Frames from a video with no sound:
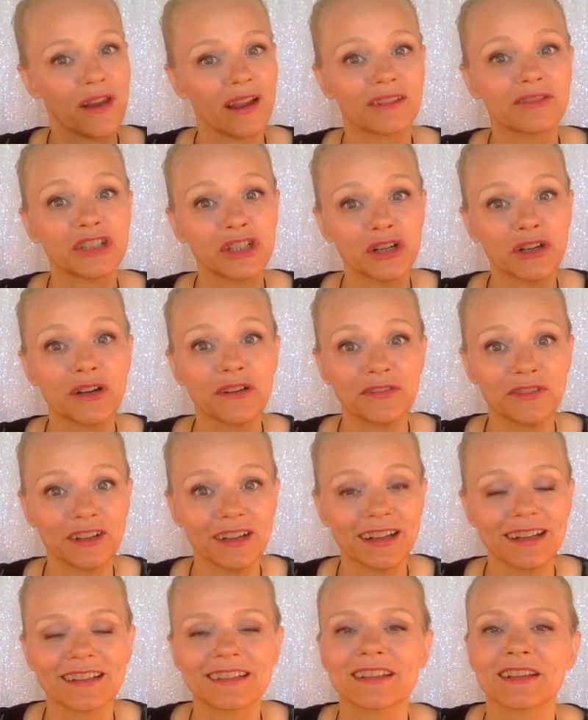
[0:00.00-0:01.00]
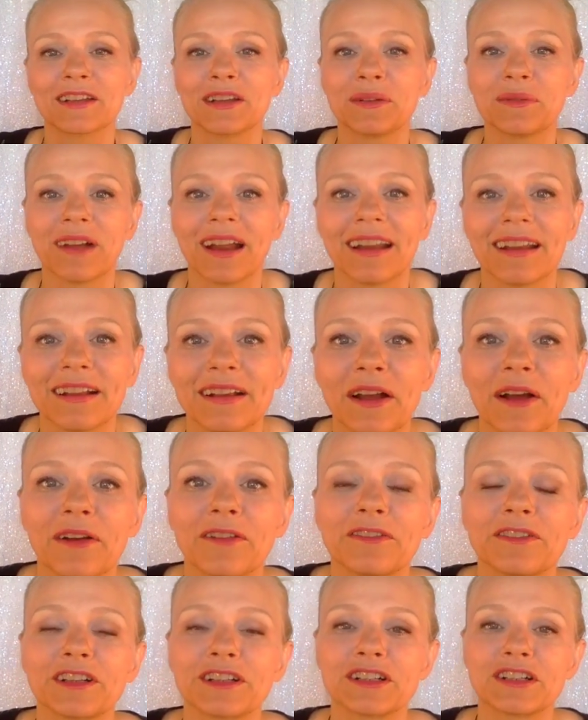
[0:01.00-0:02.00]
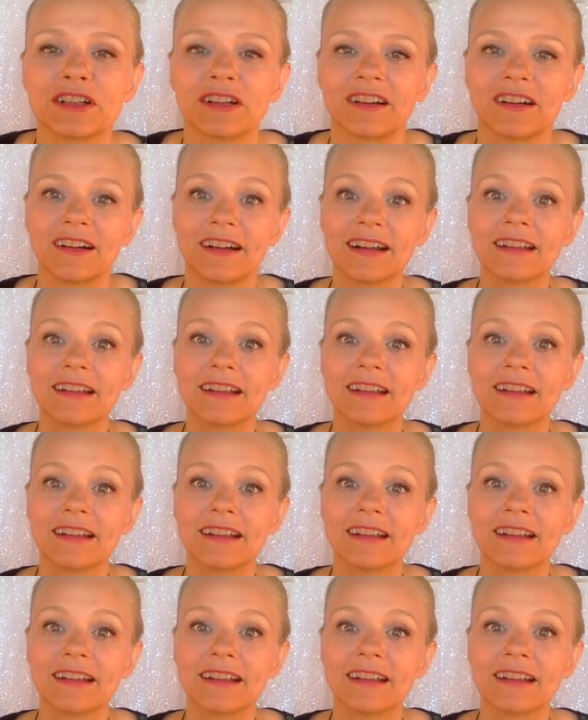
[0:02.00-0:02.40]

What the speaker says: Sugar-free is a good way to go for sure.